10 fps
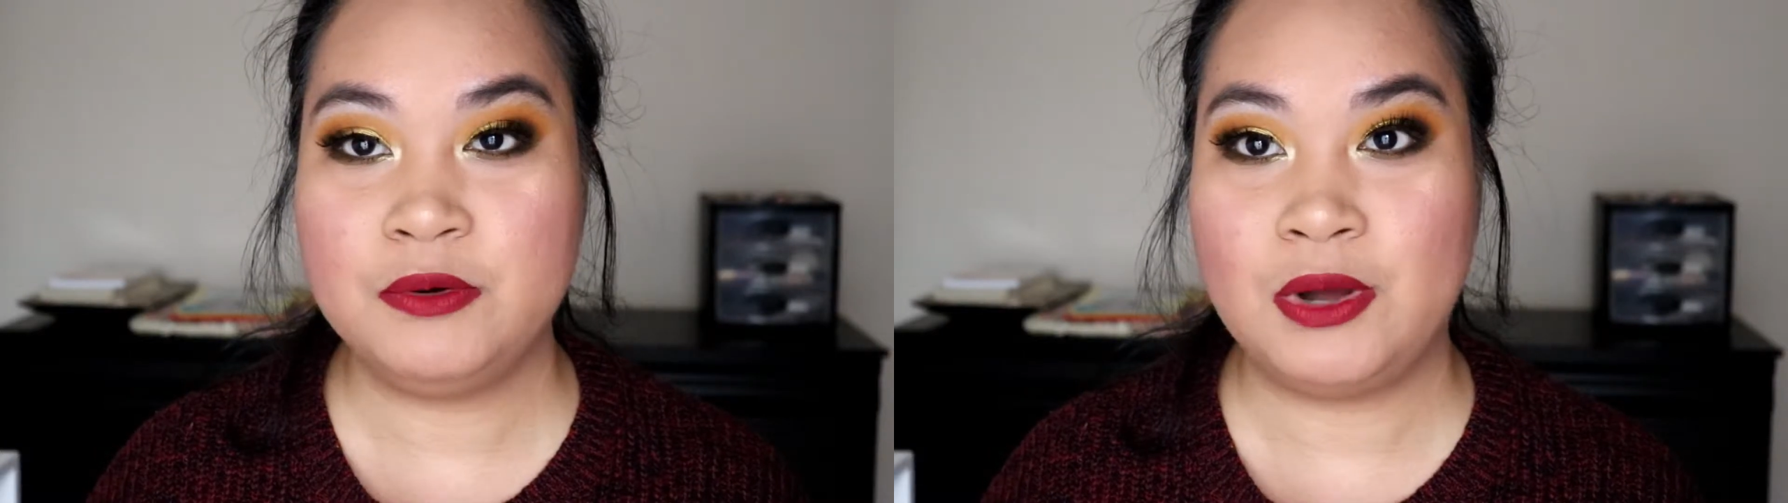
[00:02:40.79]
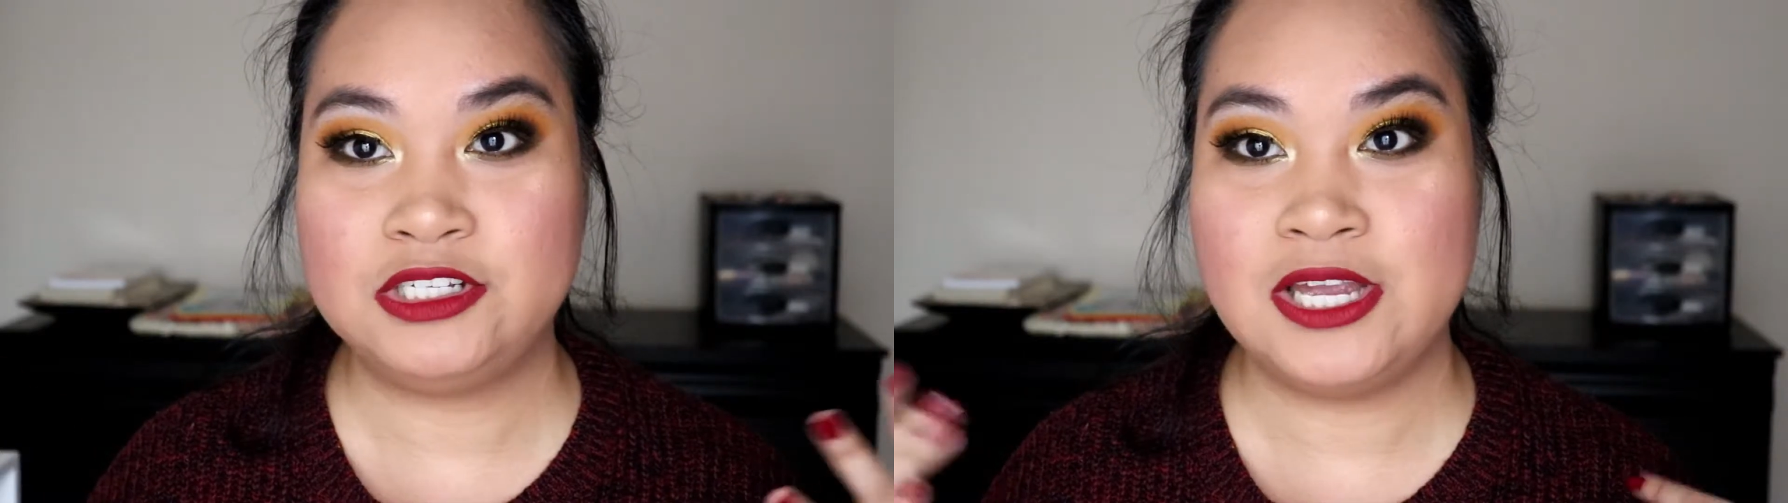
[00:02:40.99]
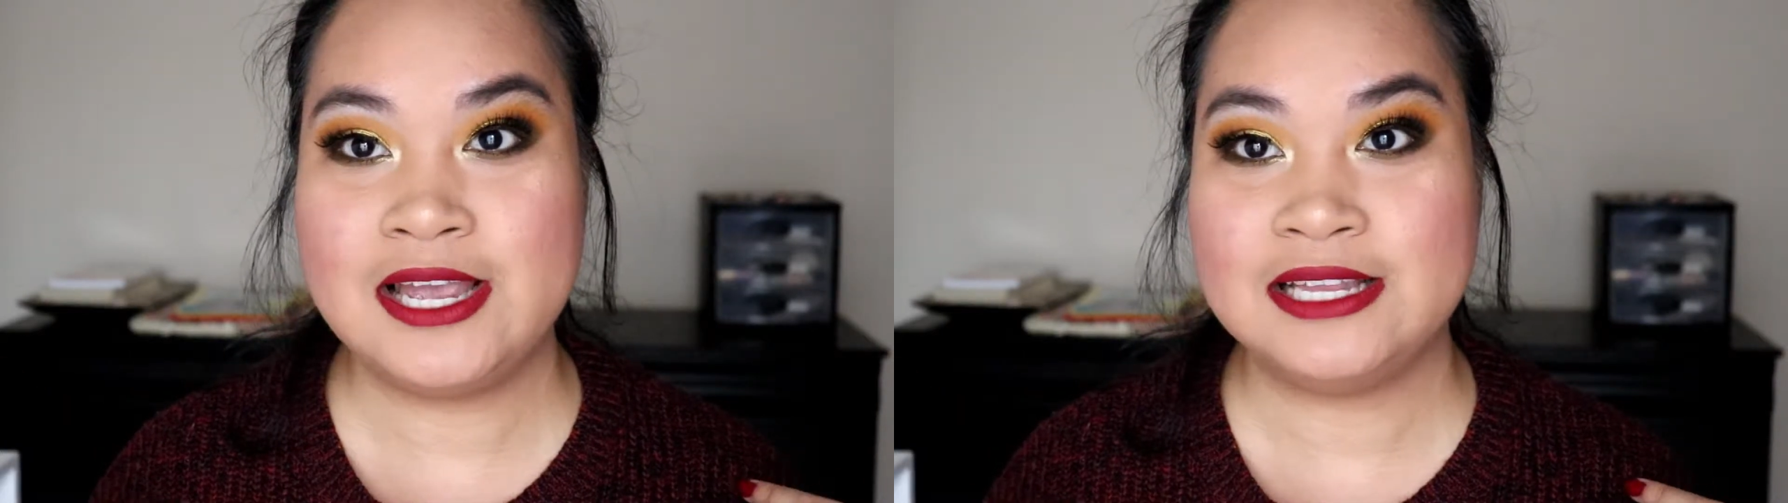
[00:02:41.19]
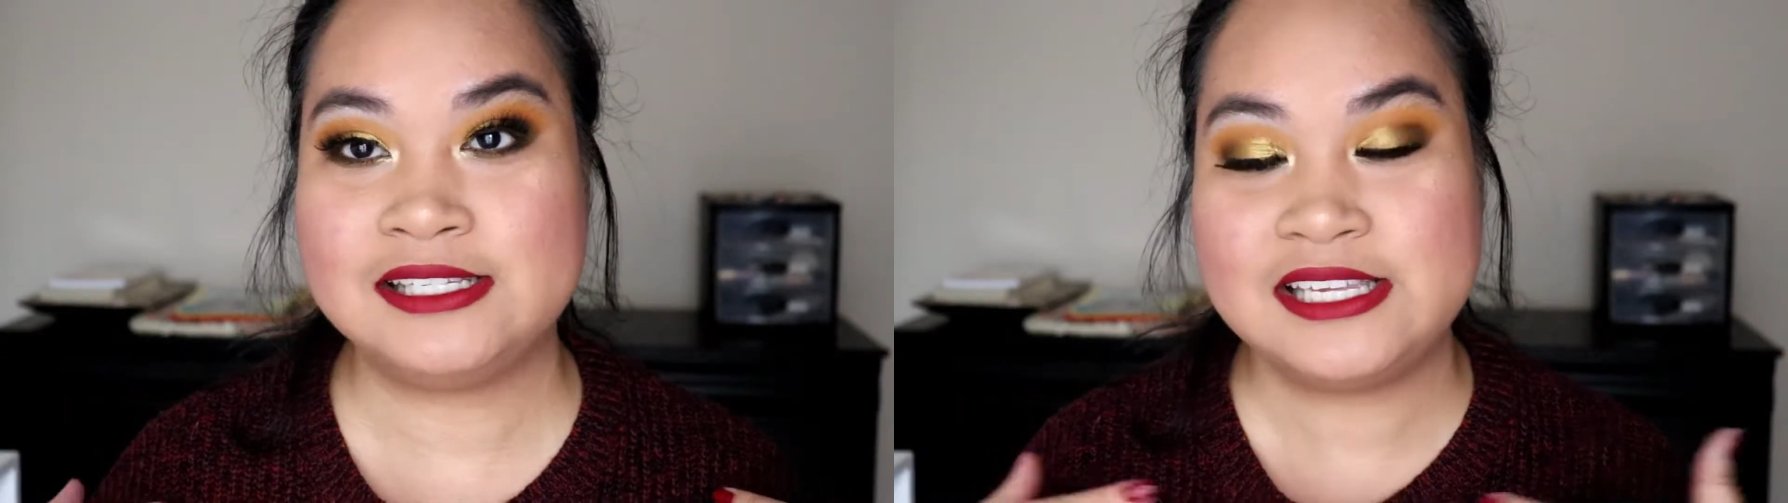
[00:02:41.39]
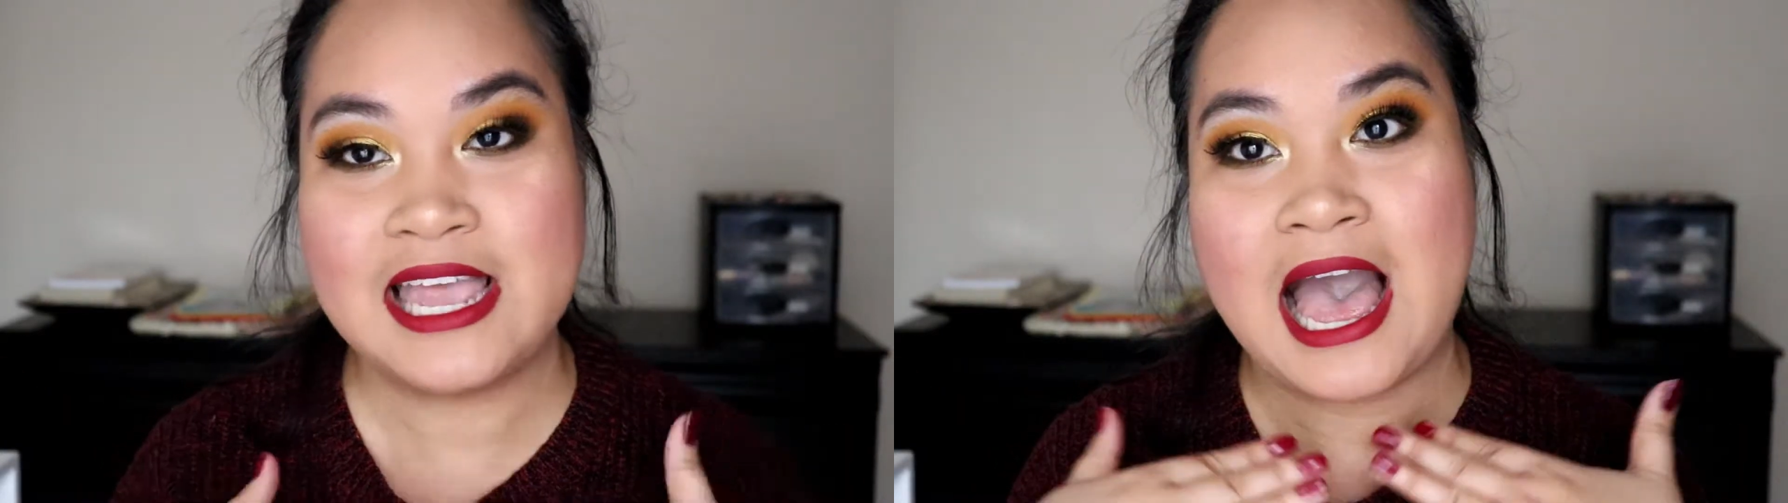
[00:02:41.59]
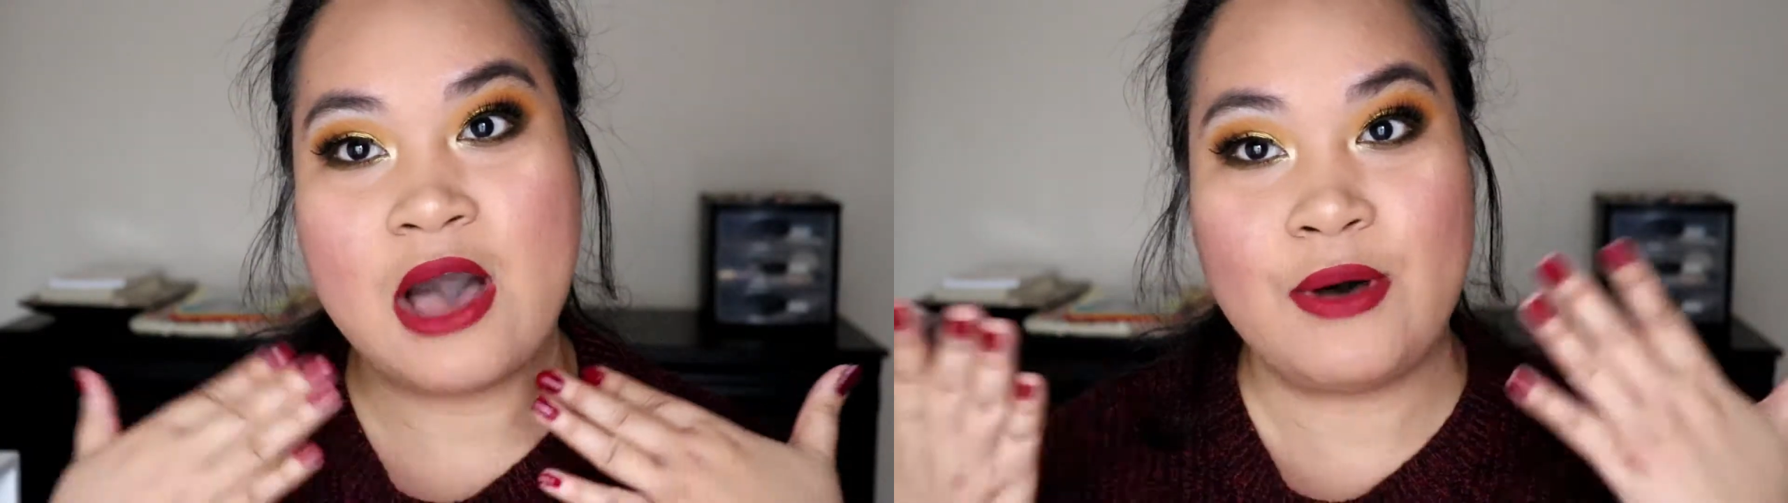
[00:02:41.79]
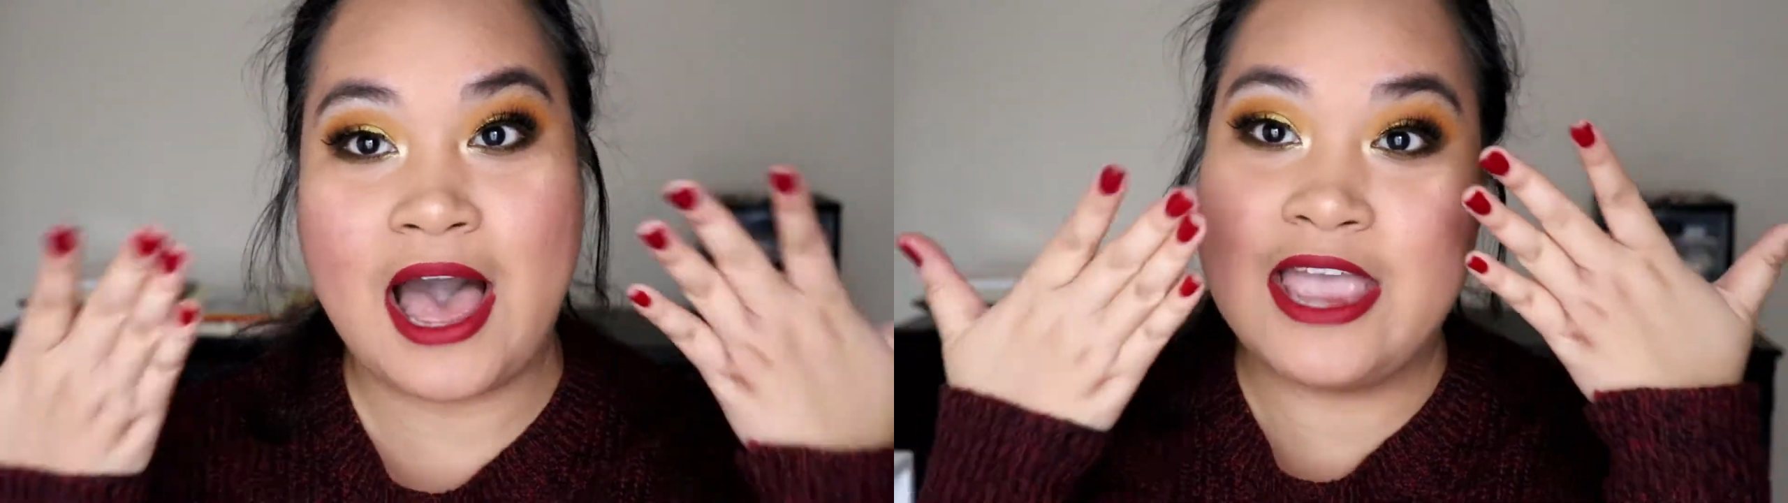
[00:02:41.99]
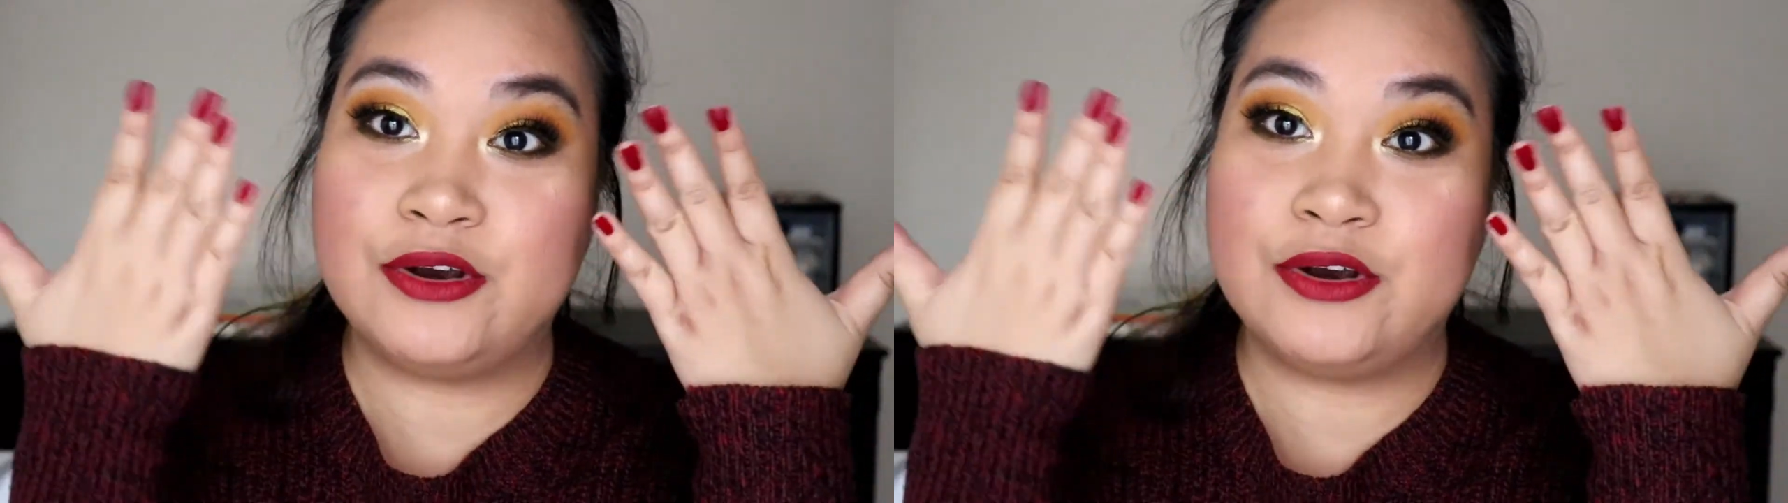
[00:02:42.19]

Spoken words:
on watching and see how I